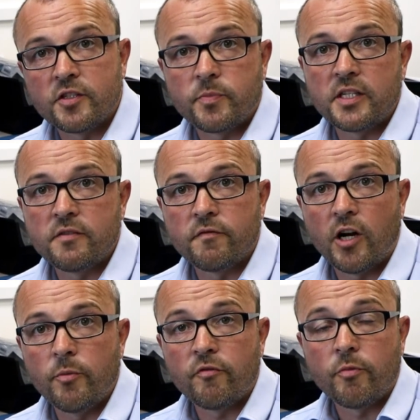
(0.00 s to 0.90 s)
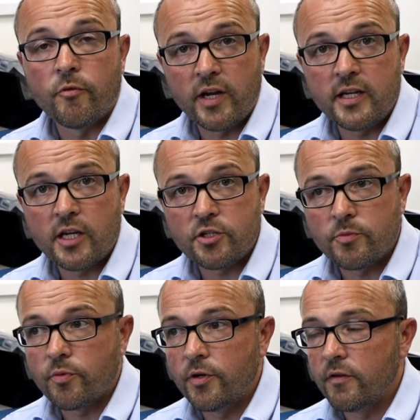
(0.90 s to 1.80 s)
space environment from a
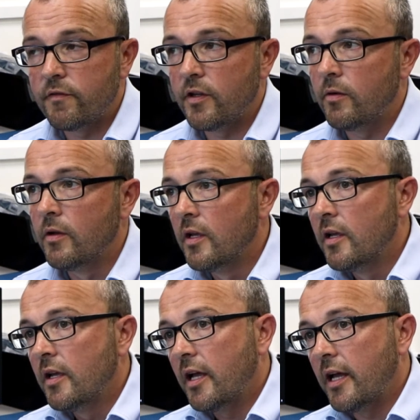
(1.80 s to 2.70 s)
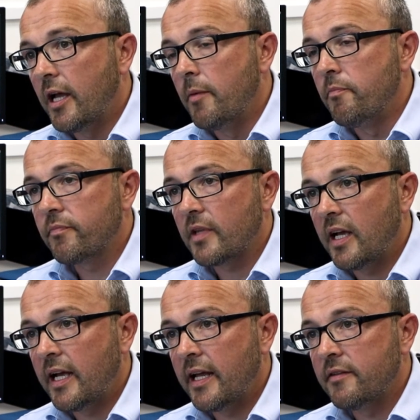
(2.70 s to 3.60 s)
radiation point of view,
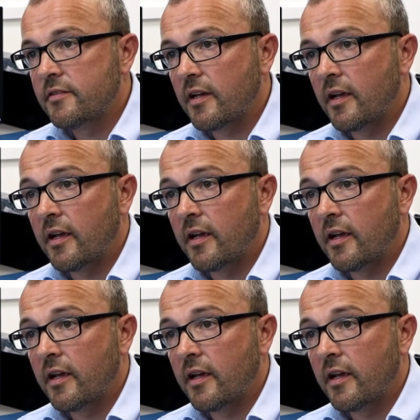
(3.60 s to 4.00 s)
and